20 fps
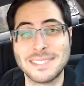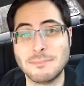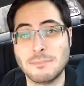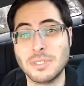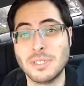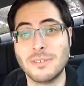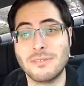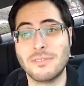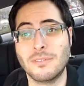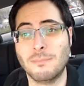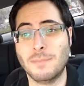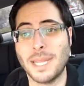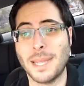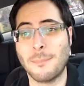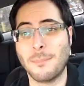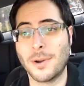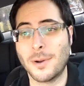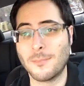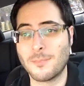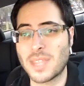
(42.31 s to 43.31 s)
beautiful
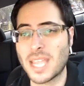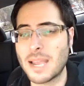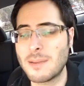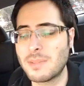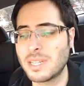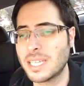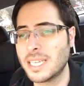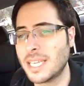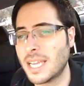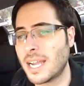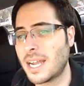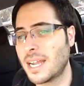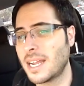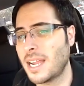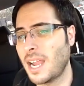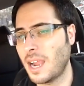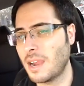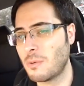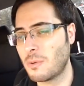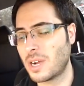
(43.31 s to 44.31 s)
people. Emily,
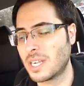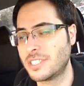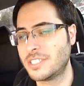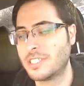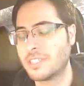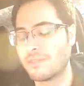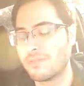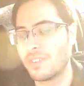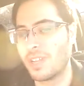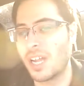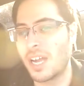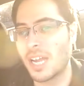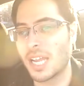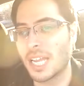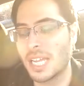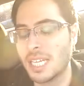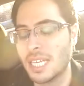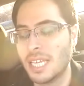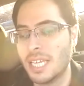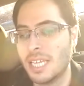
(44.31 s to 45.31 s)
I watched your
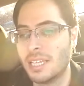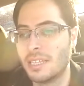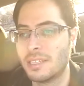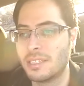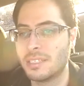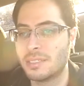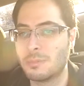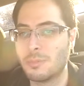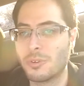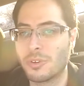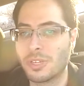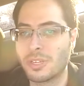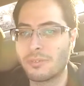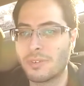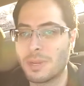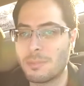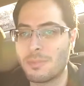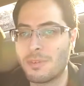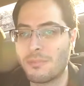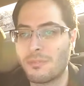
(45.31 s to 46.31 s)
vlog this morning
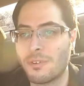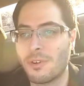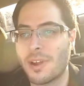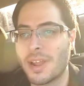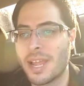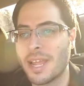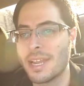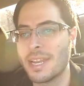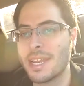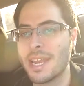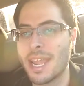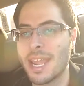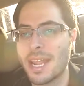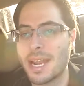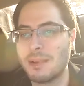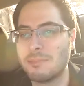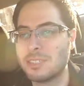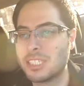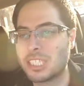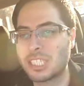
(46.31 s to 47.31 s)
right before, and
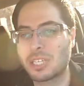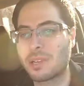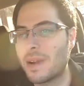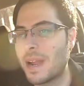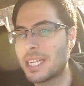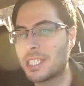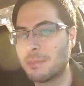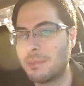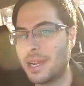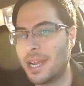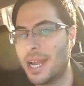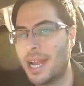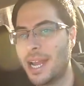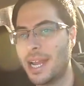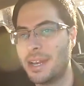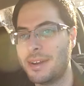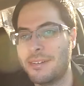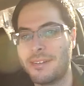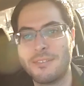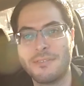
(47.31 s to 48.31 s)
I'm just scratching my
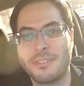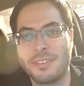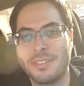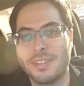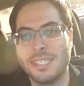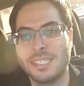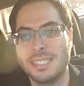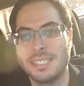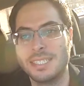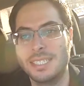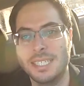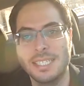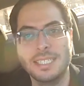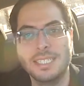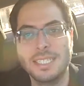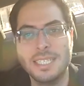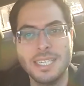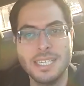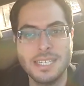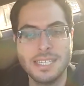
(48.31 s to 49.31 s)
head over this
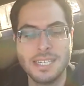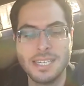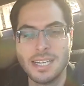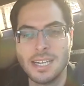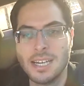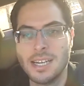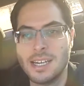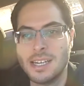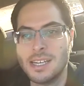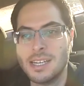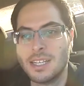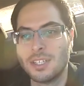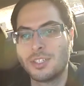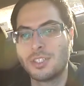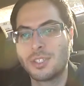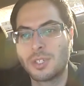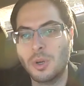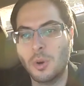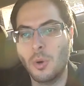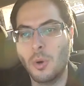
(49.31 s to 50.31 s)
Disney
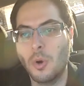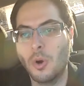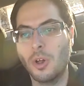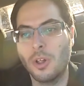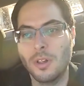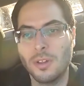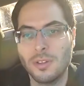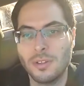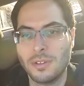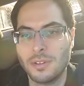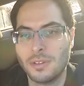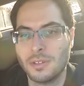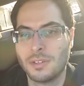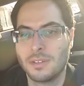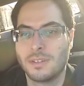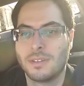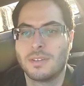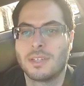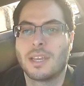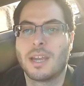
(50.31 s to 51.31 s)
school,
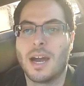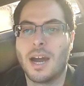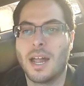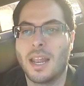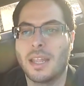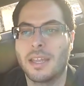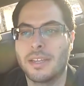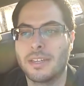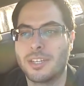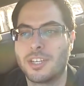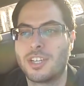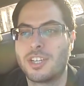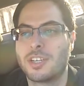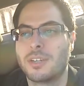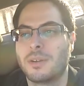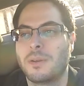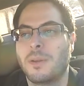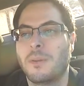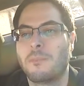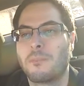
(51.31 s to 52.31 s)

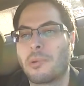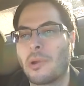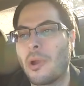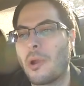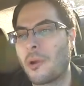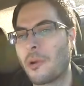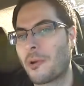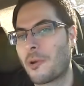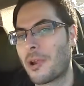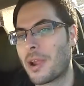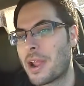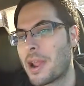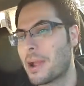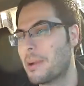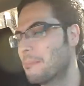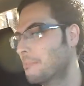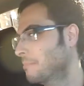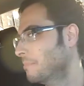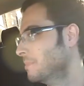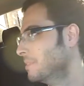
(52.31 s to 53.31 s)
college
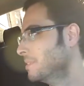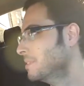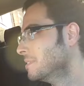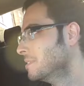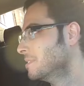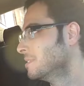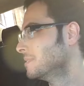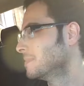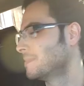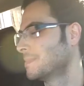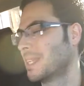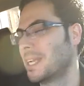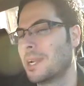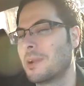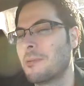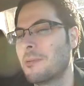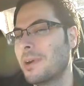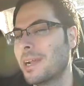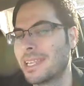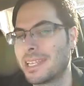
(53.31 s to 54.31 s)
program.
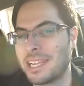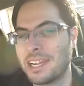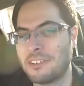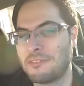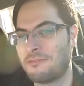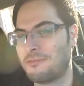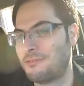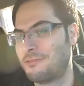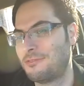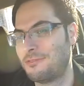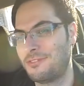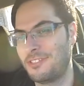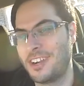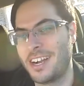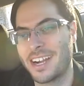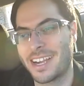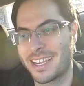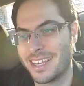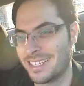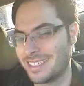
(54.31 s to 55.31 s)
Like, what the
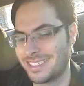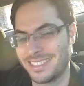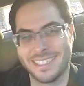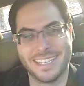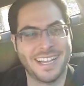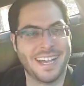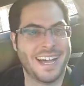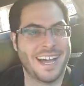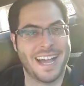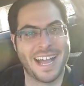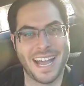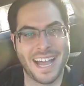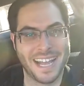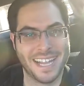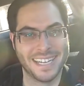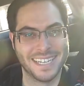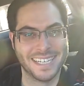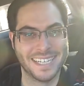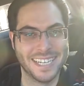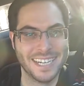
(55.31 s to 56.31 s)
fuck is
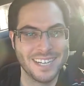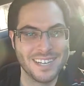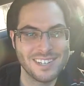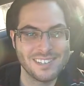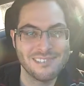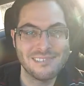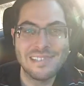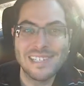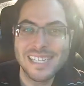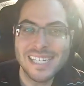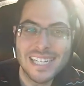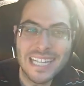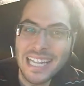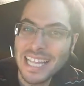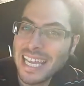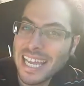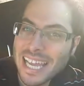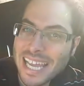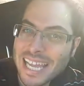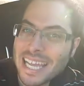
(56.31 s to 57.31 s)
that?
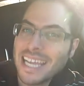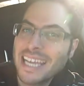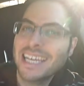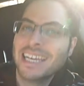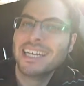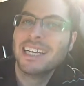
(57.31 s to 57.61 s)
Really?